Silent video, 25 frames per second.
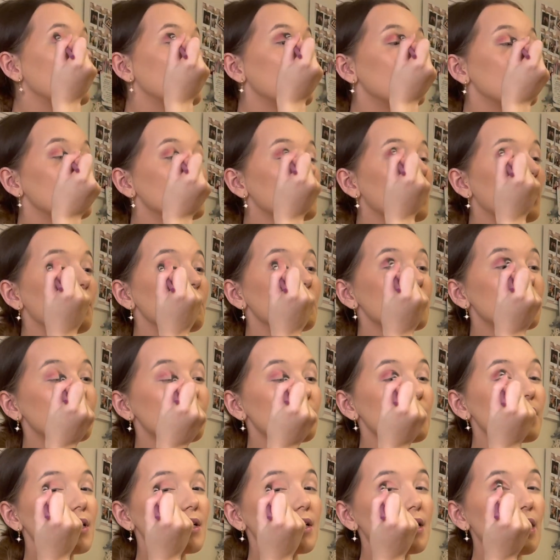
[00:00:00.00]
So I'm just
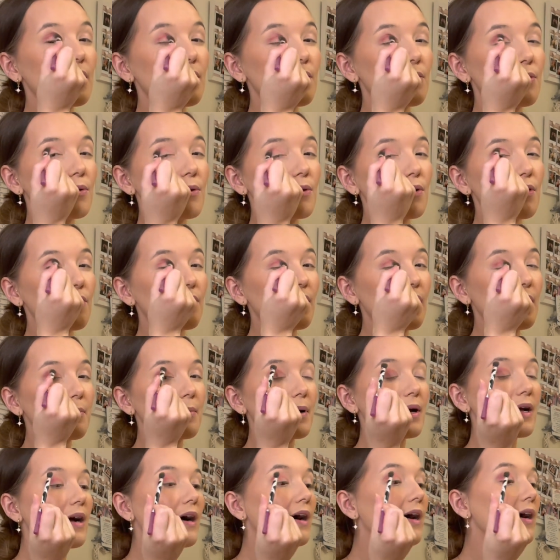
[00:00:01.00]
bringing that all around
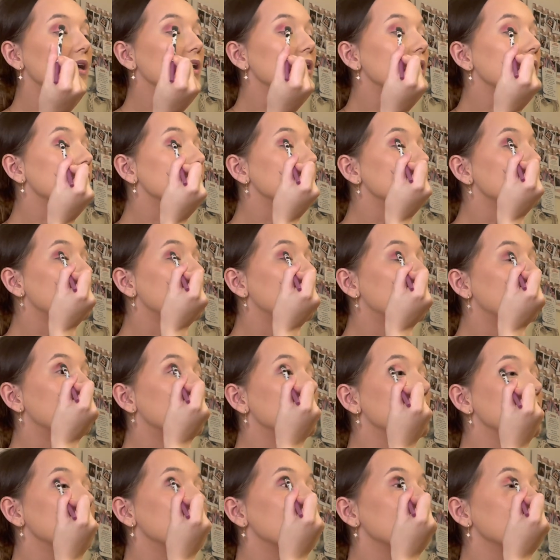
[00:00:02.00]
my eyelid
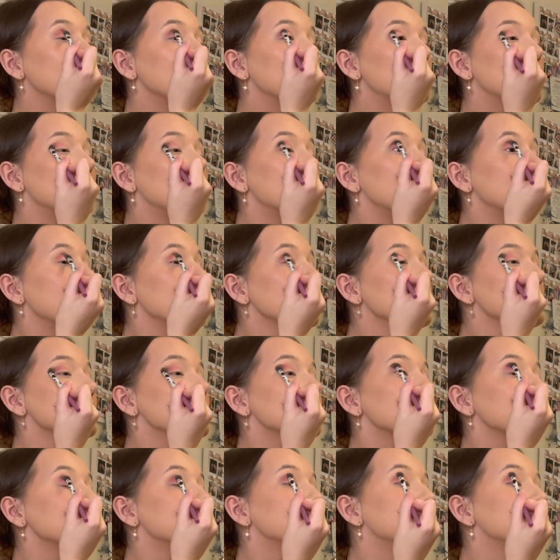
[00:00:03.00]
in the crease,